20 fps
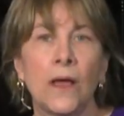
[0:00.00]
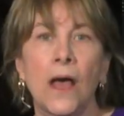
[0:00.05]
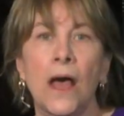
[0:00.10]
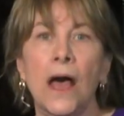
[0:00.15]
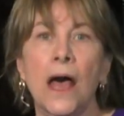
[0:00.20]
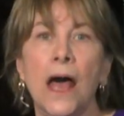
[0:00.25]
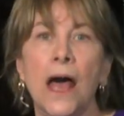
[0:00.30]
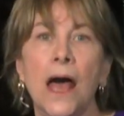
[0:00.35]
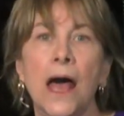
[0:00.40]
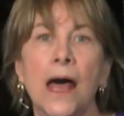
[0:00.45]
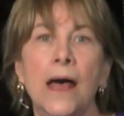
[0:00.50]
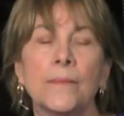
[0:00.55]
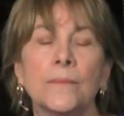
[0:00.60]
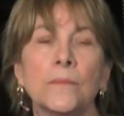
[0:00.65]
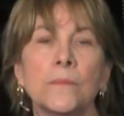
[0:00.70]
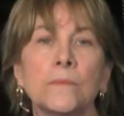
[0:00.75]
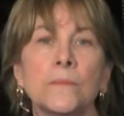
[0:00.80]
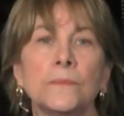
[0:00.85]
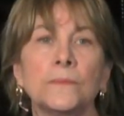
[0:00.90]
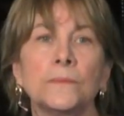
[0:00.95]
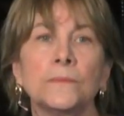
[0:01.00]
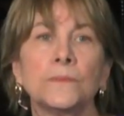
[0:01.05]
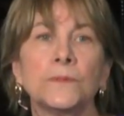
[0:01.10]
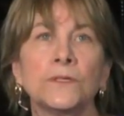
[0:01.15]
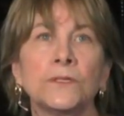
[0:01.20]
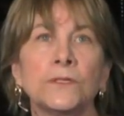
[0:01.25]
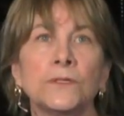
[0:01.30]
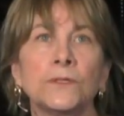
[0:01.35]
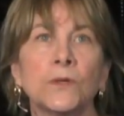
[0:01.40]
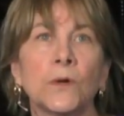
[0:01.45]
Um,
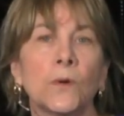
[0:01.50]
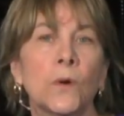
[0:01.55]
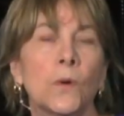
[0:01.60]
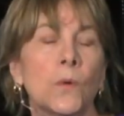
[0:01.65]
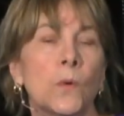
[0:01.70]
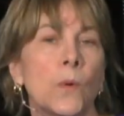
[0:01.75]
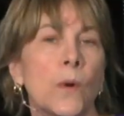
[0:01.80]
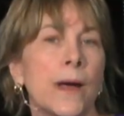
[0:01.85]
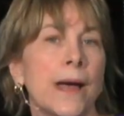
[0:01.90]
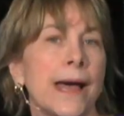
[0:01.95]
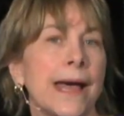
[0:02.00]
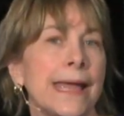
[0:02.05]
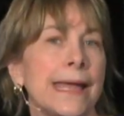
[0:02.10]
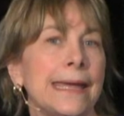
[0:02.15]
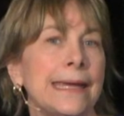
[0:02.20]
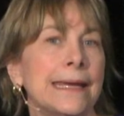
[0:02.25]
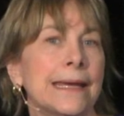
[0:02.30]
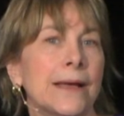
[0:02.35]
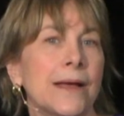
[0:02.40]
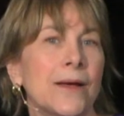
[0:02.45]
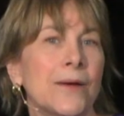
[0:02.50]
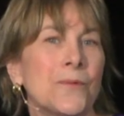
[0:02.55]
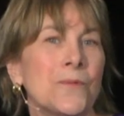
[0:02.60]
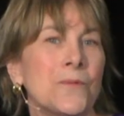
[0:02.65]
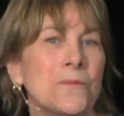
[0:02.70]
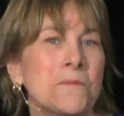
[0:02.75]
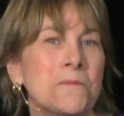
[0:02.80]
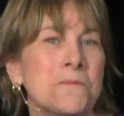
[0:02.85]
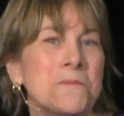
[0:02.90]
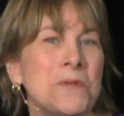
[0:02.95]
so I uh,
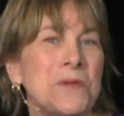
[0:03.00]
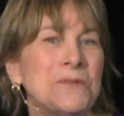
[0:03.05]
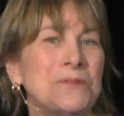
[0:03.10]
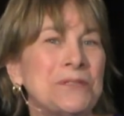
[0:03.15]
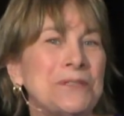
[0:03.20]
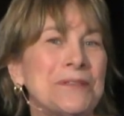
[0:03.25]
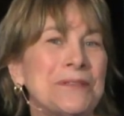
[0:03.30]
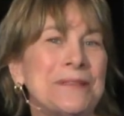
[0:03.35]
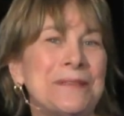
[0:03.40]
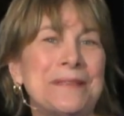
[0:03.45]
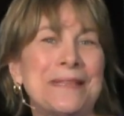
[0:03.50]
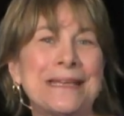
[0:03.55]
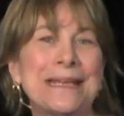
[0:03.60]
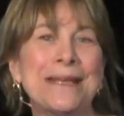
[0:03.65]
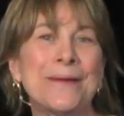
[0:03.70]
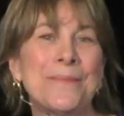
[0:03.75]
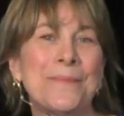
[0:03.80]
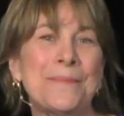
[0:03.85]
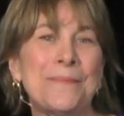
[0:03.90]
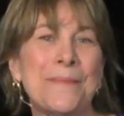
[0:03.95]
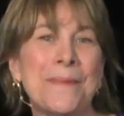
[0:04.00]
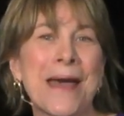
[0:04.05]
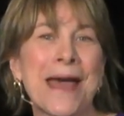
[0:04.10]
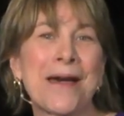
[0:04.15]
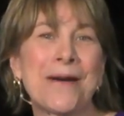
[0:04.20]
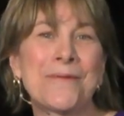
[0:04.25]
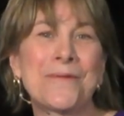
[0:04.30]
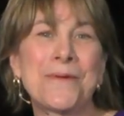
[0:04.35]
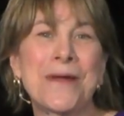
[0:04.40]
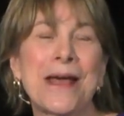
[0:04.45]
used to think of
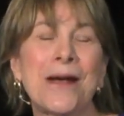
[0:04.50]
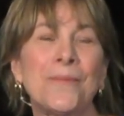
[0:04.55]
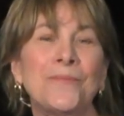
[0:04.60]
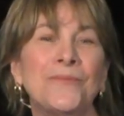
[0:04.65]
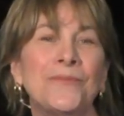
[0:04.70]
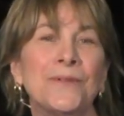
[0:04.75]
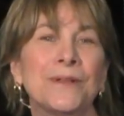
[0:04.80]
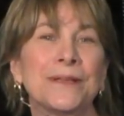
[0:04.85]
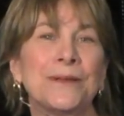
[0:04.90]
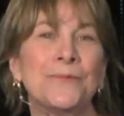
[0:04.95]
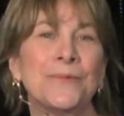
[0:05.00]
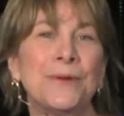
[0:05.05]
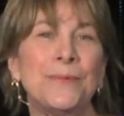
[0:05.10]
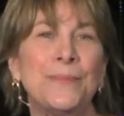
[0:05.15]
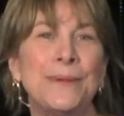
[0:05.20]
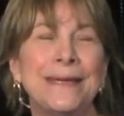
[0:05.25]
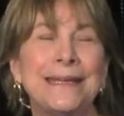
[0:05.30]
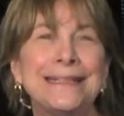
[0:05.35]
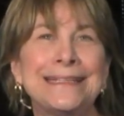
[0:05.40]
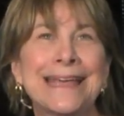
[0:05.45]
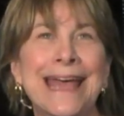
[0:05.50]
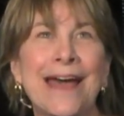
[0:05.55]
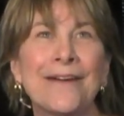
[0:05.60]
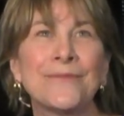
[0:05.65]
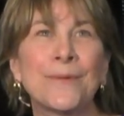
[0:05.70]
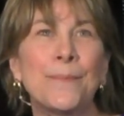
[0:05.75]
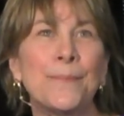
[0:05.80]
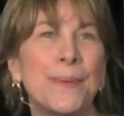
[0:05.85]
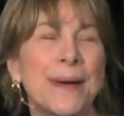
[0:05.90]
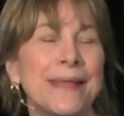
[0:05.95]
how helpful it would be to have
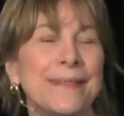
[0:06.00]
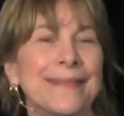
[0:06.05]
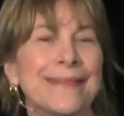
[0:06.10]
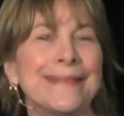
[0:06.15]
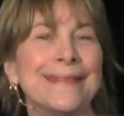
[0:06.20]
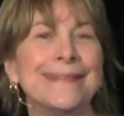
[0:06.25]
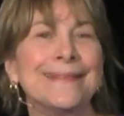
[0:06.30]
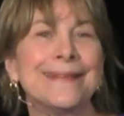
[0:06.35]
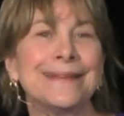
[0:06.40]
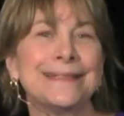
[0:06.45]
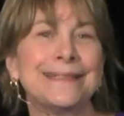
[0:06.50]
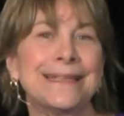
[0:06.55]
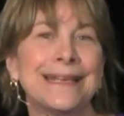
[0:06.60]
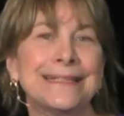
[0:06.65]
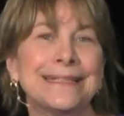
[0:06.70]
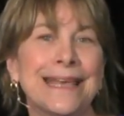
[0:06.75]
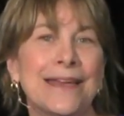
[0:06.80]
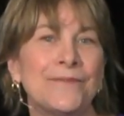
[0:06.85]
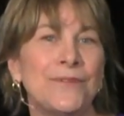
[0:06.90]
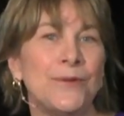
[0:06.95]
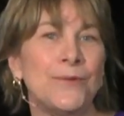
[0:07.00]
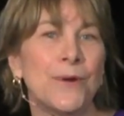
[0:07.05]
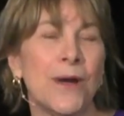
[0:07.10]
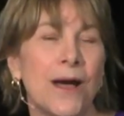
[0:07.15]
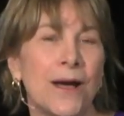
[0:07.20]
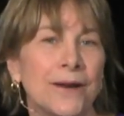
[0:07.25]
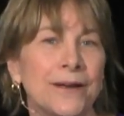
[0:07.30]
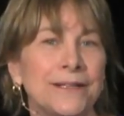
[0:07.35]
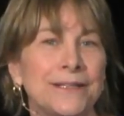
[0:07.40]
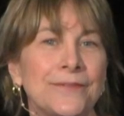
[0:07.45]
a button that says, have you
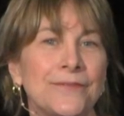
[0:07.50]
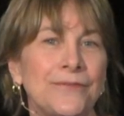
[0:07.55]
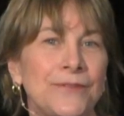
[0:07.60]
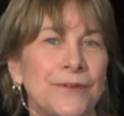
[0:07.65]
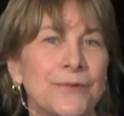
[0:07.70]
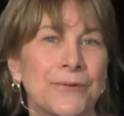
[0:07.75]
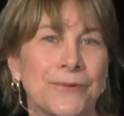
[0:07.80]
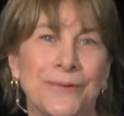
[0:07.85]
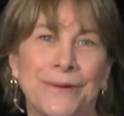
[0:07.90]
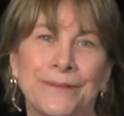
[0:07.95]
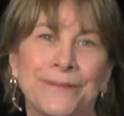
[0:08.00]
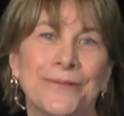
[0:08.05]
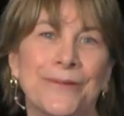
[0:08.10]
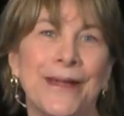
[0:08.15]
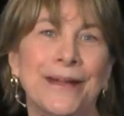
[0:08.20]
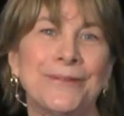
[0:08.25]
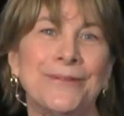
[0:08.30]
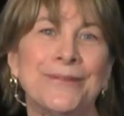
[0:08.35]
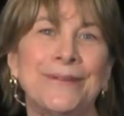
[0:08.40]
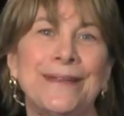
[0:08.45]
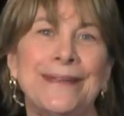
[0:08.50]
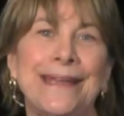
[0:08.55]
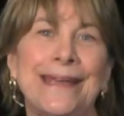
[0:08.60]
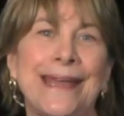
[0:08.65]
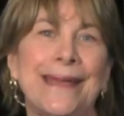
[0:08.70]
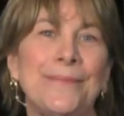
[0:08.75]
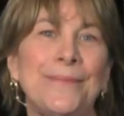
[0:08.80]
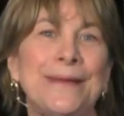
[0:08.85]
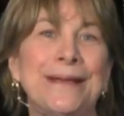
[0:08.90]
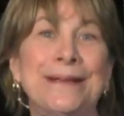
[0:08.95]
hugged a funeral director
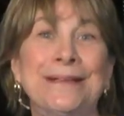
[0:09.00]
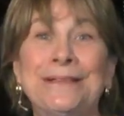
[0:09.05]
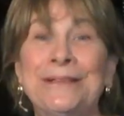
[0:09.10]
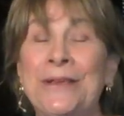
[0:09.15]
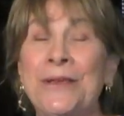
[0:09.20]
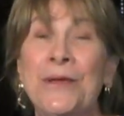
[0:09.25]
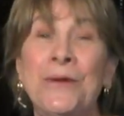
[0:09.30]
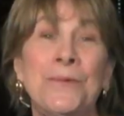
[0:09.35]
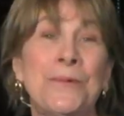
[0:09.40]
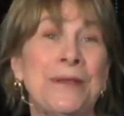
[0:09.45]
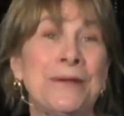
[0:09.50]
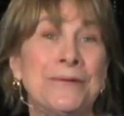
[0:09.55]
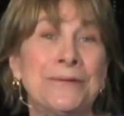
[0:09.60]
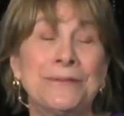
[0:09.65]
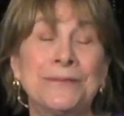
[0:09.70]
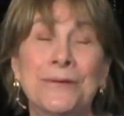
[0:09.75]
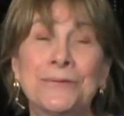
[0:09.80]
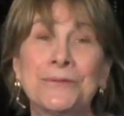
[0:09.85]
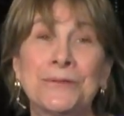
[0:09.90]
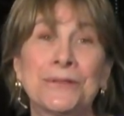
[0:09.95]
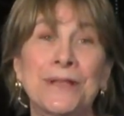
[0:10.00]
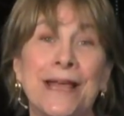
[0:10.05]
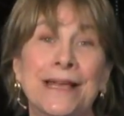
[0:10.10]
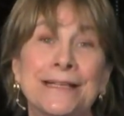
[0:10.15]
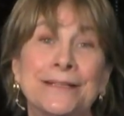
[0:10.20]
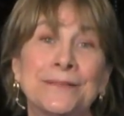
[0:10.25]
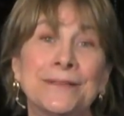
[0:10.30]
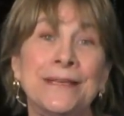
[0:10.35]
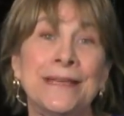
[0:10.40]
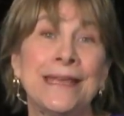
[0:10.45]
today? Because we don't
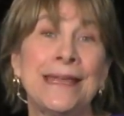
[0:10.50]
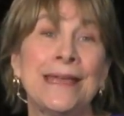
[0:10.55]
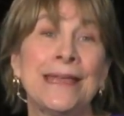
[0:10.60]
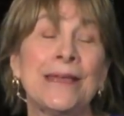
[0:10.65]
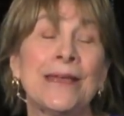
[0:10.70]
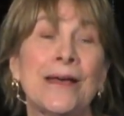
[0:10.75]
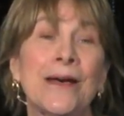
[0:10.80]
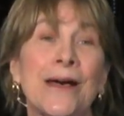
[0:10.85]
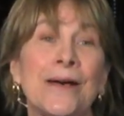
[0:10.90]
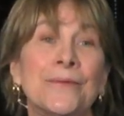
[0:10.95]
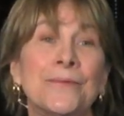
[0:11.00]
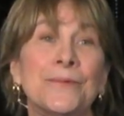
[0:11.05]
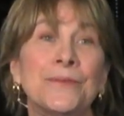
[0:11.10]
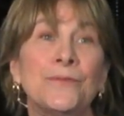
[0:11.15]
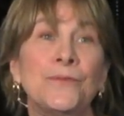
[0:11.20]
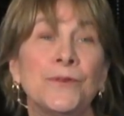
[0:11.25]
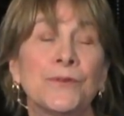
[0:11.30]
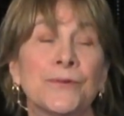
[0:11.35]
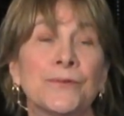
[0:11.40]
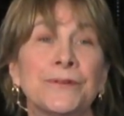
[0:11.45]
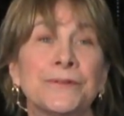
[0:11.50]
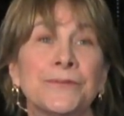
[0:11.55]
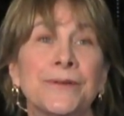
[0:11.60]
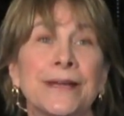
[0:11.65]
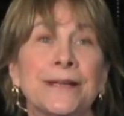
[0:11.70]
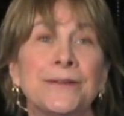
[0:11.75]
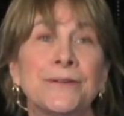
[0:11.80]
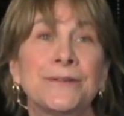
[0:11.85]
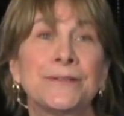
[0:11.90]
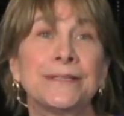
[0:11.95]
socialize uh, with funeral
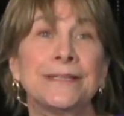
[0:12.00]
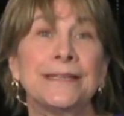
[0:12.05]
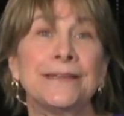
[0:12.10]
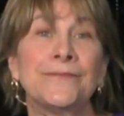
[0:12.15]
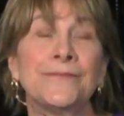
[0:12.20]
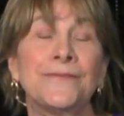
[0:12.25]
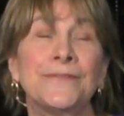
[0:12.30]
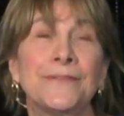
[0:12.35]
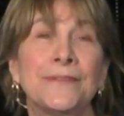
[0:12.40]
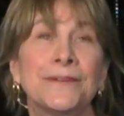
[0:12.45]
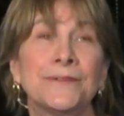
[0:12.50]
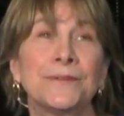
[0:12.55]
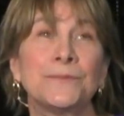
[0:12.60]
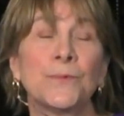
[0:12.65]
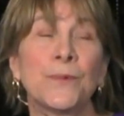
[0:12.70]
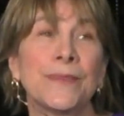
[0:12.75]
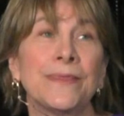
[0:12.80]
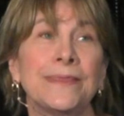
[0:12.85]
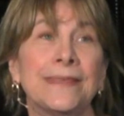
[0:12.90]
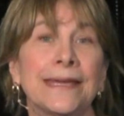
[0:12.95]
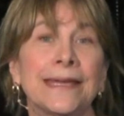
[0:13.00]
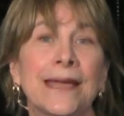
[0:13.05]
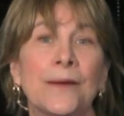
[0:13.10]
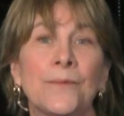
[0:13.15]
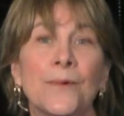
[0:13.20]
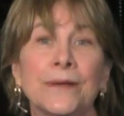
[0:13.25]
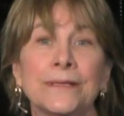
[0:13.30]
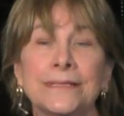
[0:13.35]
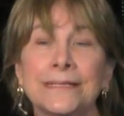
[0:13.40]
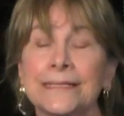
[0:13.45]
directors, and if there's one thing I
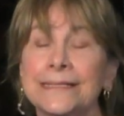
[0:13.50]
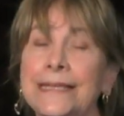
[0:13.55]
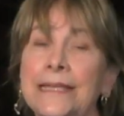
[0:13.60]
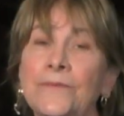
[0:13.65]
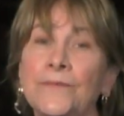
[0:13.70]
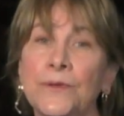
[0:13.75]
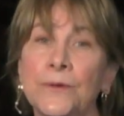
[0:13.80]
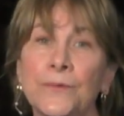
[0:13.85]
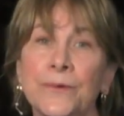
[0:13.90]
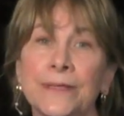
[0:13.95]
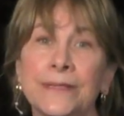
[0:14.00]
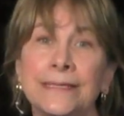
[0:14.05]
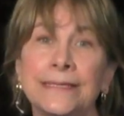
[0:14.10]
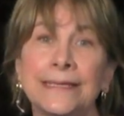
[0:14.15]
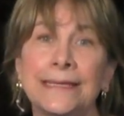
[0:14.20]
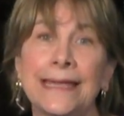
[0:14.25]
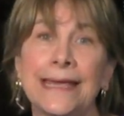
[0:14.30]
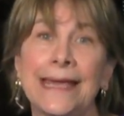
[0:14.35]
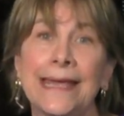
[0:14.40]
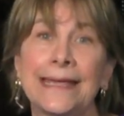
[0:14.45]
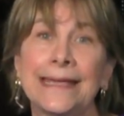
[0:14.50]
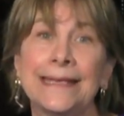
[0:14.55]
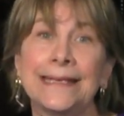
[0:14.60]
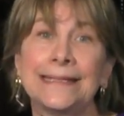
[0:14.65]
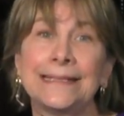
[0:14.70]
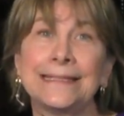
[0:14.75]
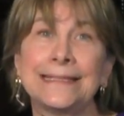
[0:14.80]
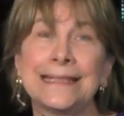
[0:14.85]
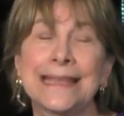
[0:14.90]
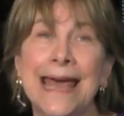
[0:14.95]
want to leave you with today,
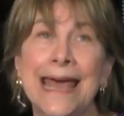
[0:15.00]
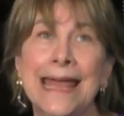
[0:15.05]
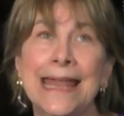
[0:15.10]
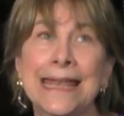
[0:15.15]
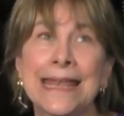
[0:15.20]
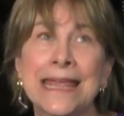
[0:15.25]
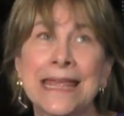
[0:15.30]
it's that